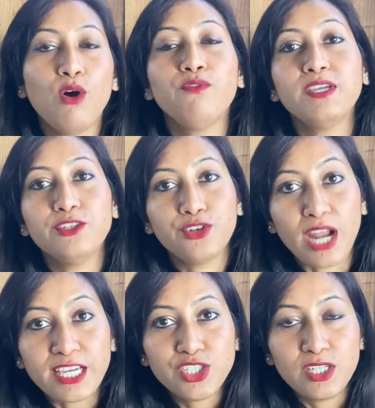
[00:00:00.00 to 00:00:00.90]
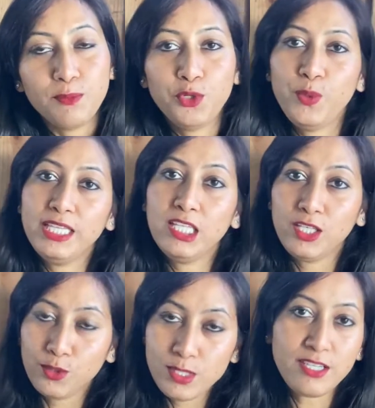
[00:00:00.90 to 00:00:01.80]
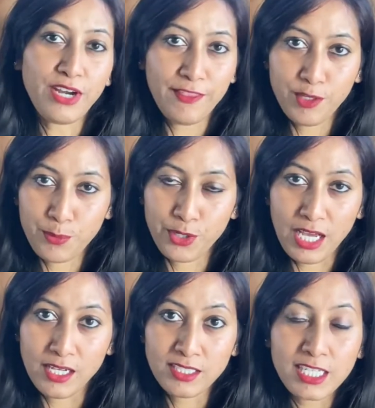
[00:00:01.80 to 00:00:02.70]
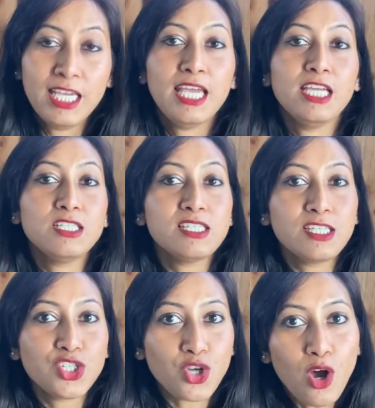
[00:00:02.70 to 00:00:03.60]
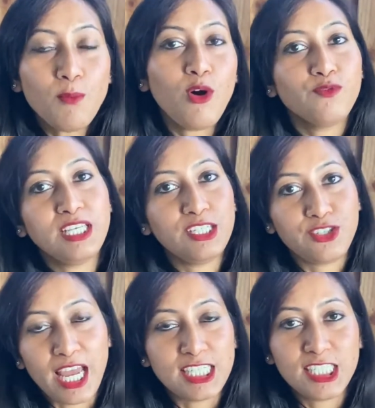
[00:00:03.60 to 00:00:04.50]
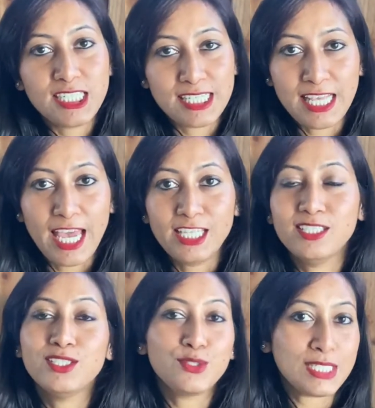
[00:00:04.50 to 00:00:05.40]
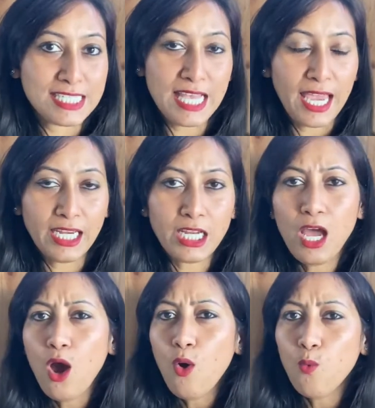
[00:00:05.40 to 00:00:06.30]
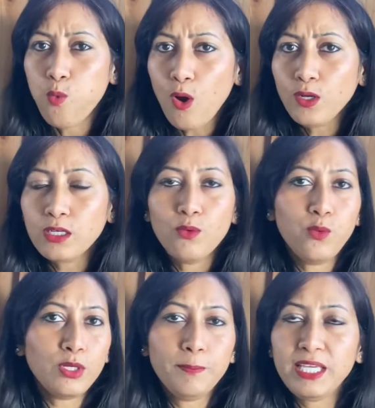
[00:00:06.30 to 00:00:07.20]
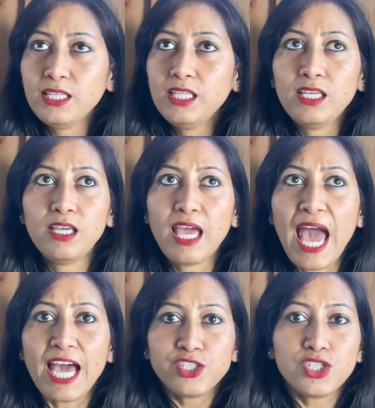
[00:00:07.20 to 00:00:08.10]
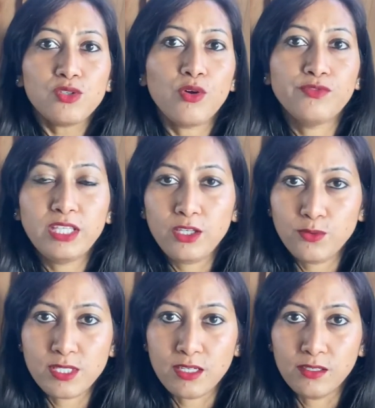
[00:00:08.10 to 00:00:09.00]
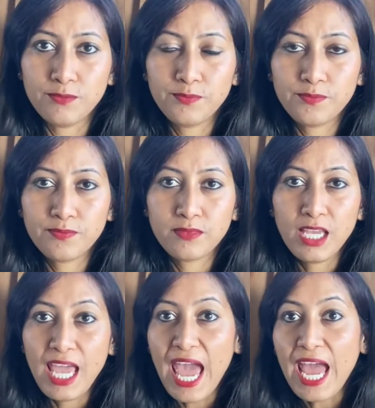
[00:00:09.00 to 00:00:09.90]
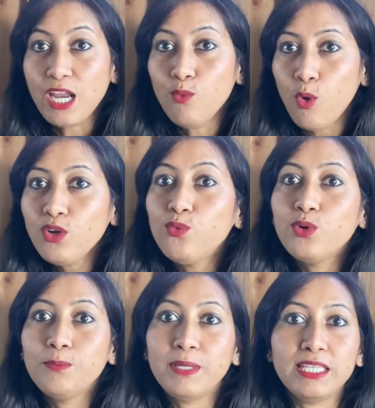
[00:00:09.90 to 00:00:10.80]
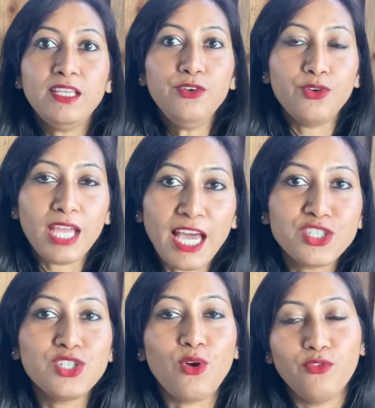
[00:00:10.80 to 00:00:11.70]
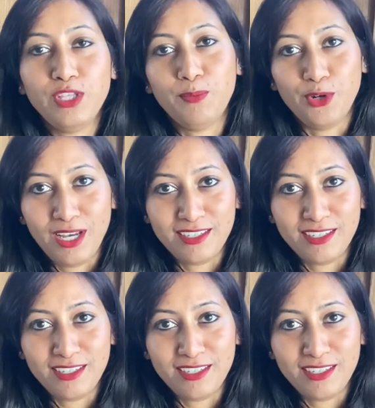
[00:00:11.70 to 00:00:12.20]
interaction between the user and the product, it is the job of the interaction designer to decide what would be the action of the user and what would be the reaction of the product.